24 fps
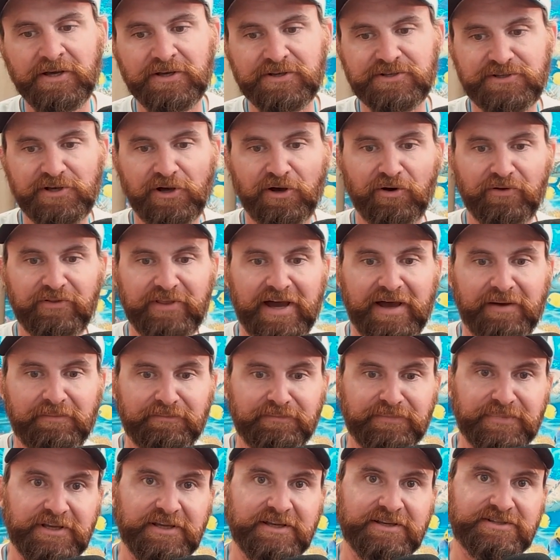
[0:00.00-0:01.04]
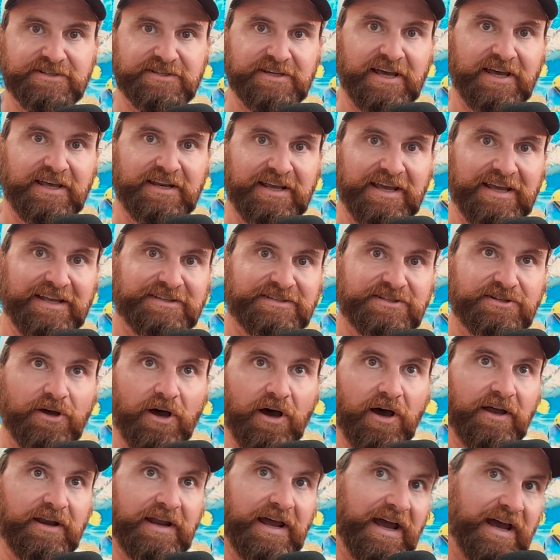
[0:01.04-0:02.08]
So that being said, it's
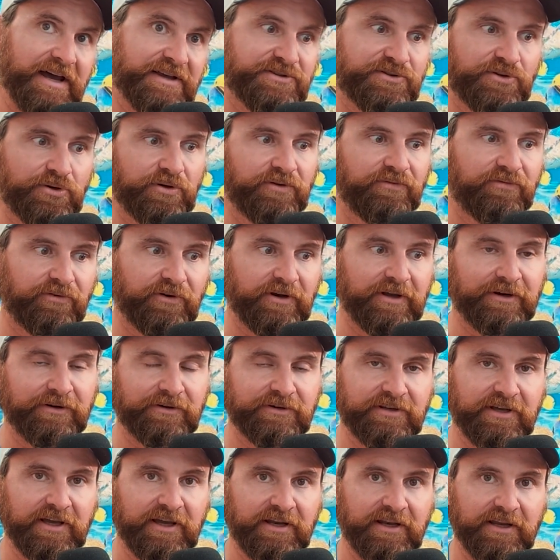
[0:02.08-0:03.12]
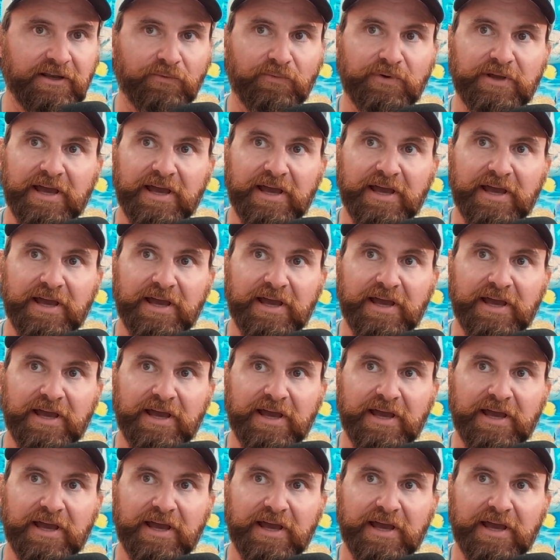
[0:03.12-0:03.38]
not as good for entertaining.